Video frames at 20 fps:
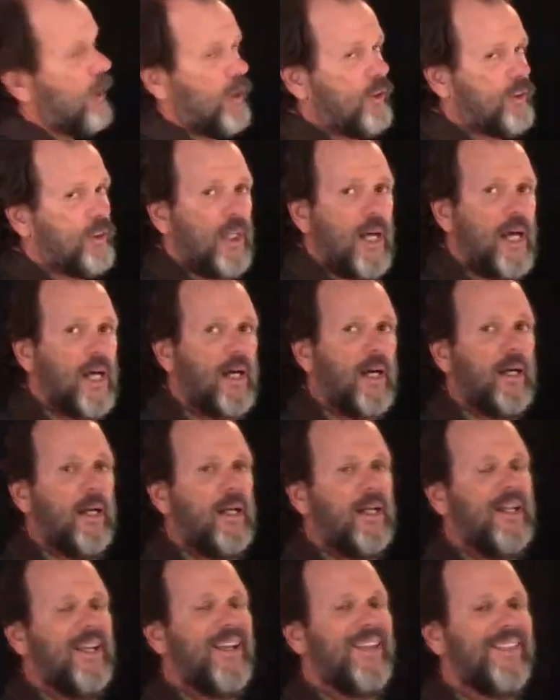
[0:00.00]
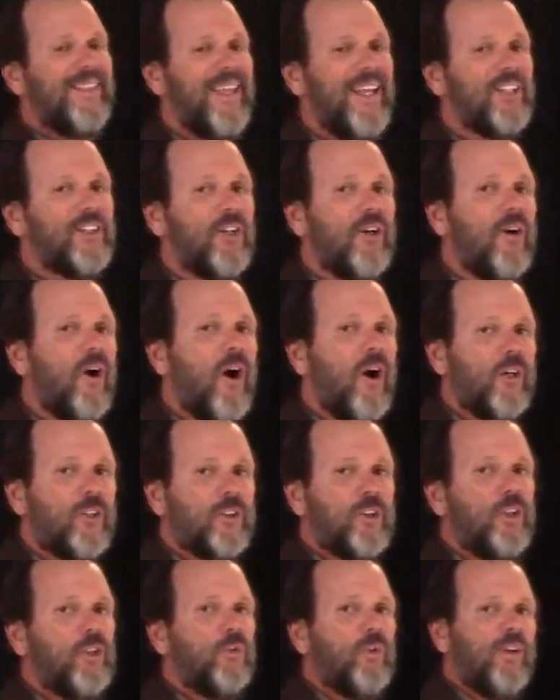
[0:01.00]
Josiah, these are our
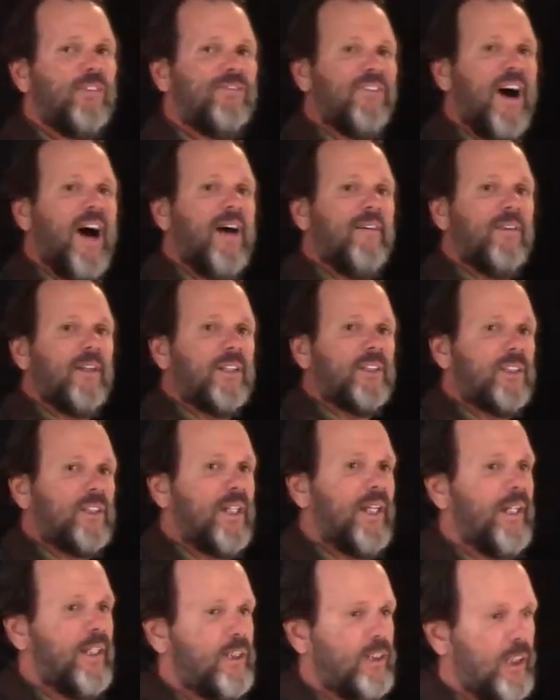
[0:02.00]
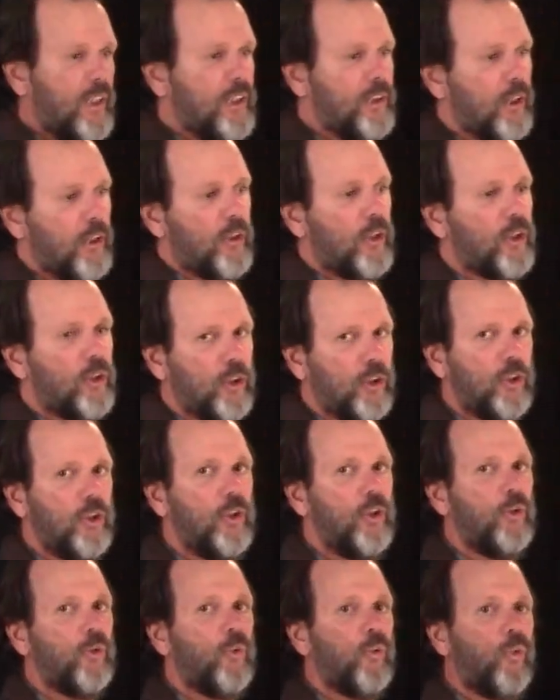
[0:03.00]
two revivalist kings. These are the
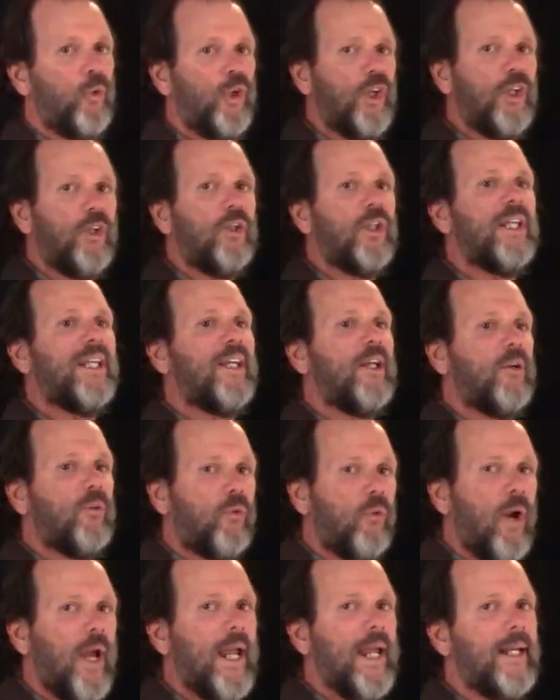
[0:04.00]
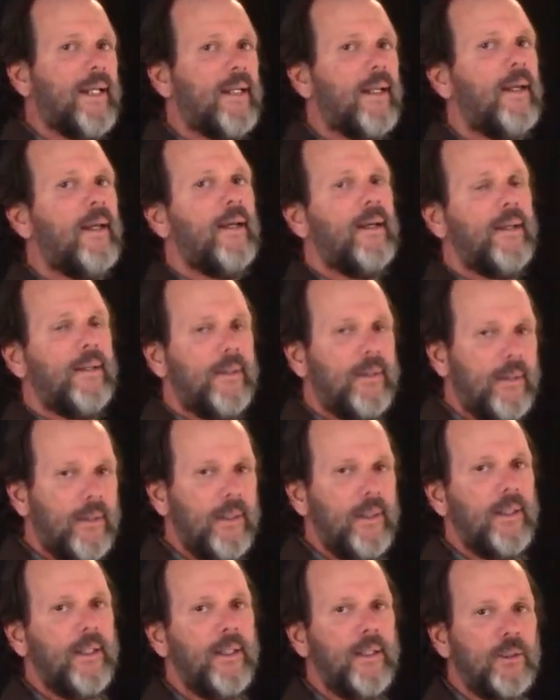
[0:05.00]
two really great
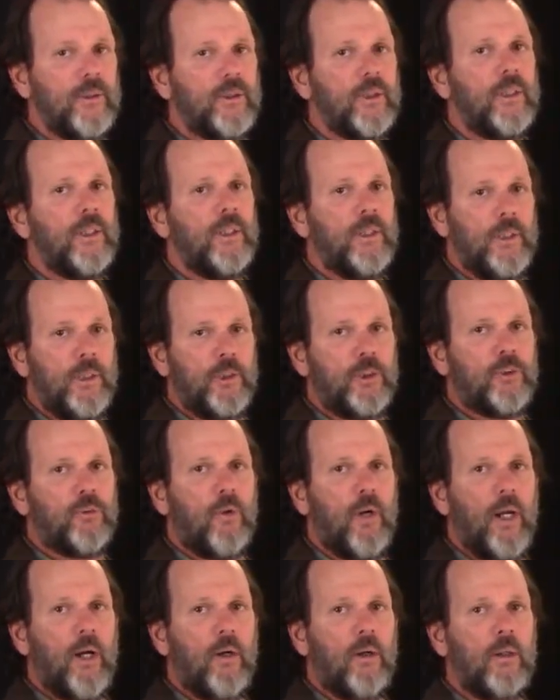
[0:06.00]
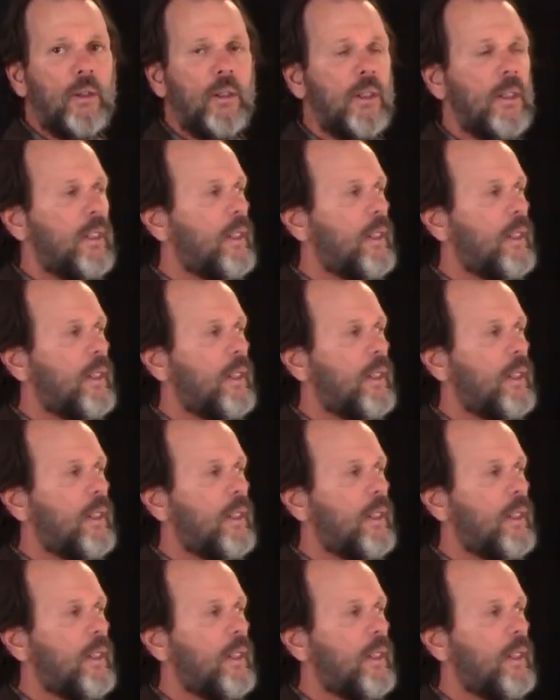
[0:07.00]
kings in Israel.